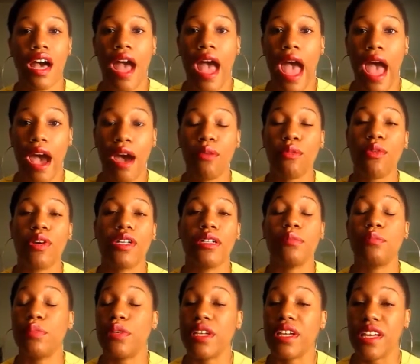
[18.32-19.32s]
I want
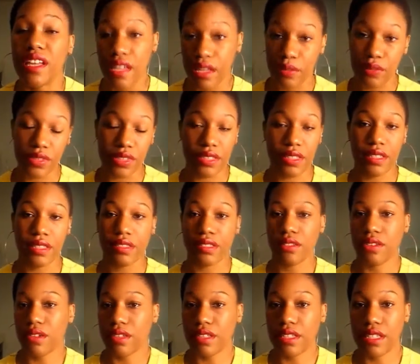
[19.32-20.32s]
to put emphasis
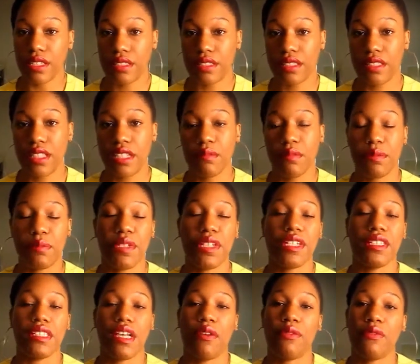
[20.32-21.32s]
on these tips
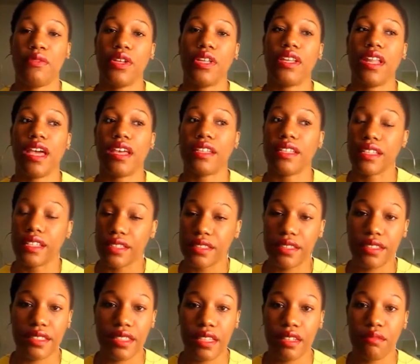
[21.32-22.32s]
because I feel like these
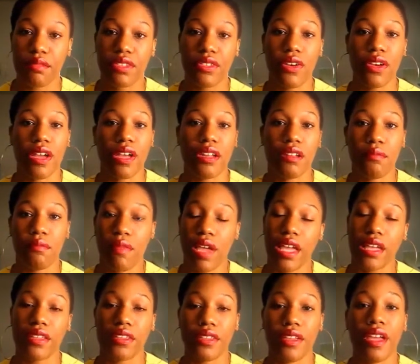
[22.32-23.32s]
tips are going to
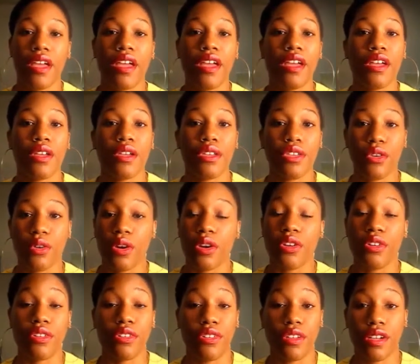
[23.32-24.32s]
make
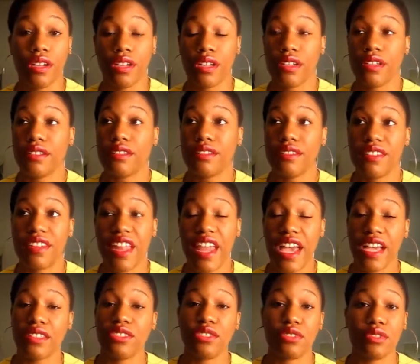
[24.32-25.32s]
your
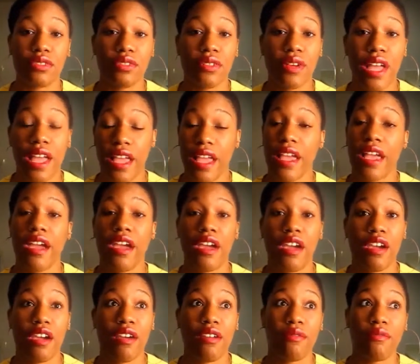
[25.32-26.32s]
natural
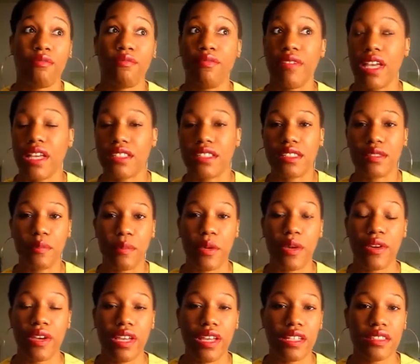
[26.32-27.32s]
hair
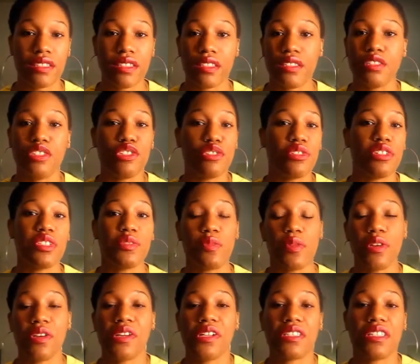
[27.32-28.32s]
experience, this new
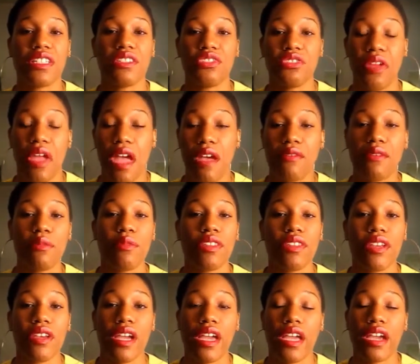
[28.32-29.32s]
experience that you're having
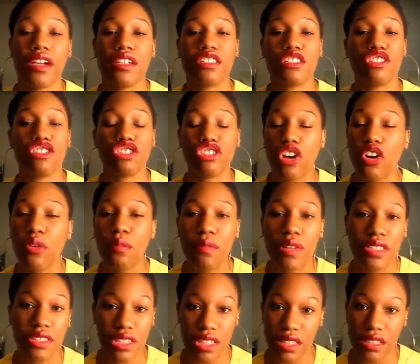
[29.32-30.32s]
with your hair, so
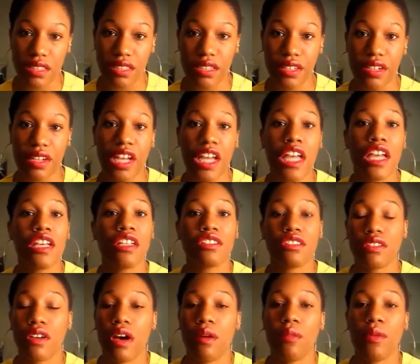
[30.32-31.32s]
much easier.
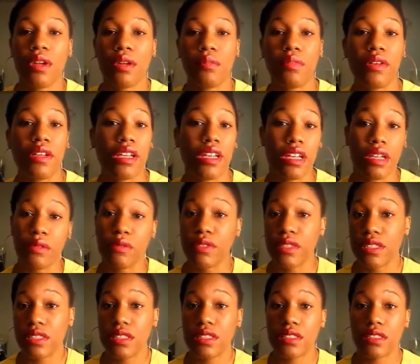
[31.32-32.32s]
So I want to put
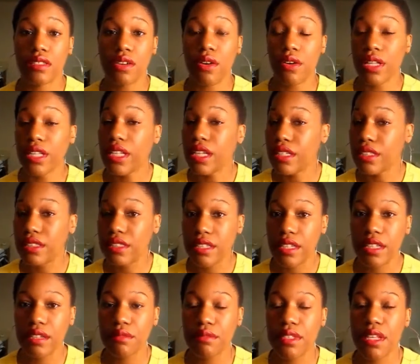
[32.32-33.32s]
emphasis on these
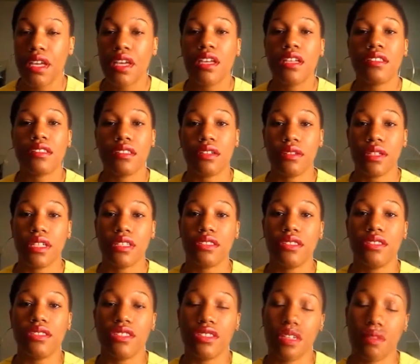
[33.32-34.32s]
tips. So let's
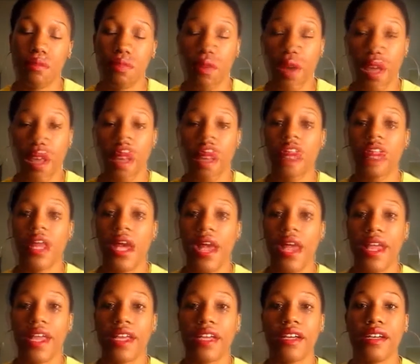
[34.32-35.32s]
jump right into it. I feel
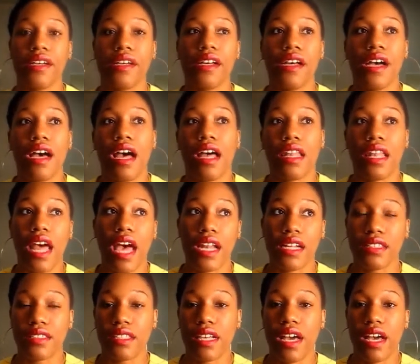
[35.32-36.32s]
like a
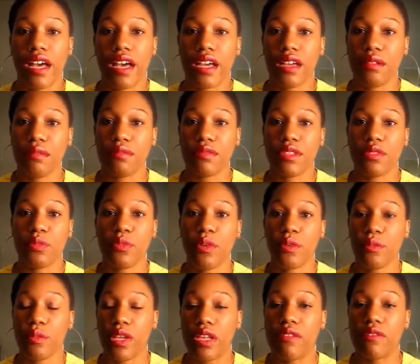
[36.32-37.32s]
lot of times
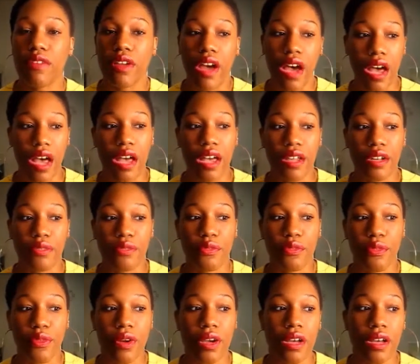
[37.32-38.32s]
when we've gone
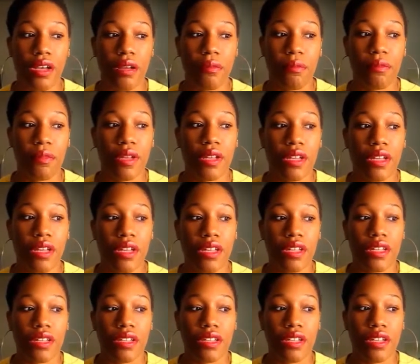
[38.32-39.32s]
from
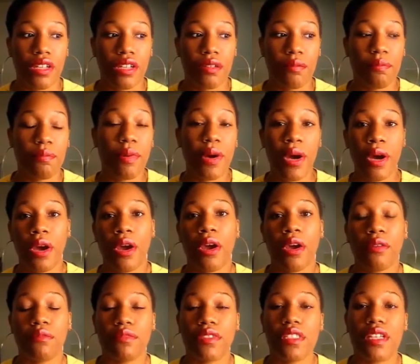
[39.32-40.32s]

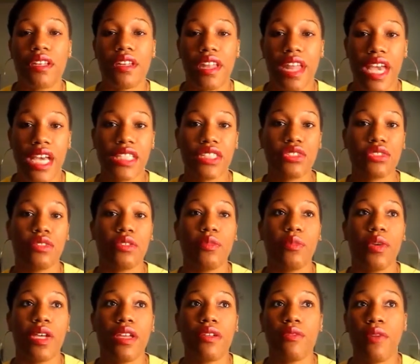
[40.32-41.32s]
perm to natural,
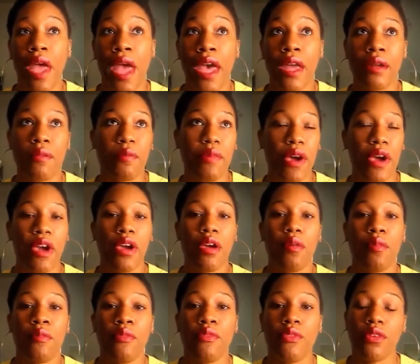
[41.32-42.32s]
we've had a
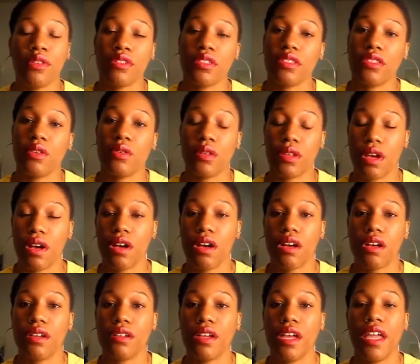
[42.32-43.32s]
perm for so
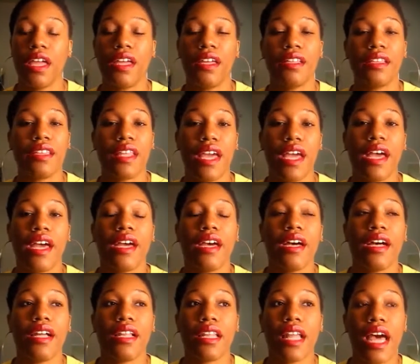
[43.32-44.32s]
long that
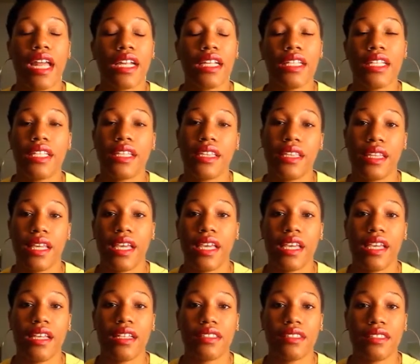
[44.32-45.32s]
a lot of the
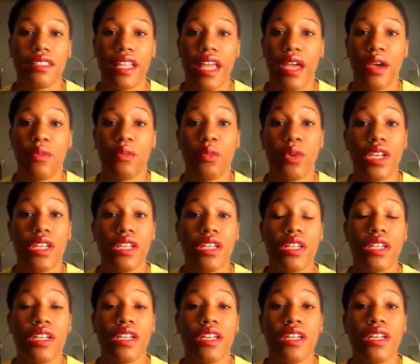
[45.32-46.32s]
things that
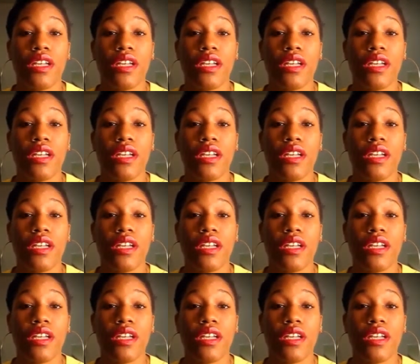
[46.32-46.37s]
we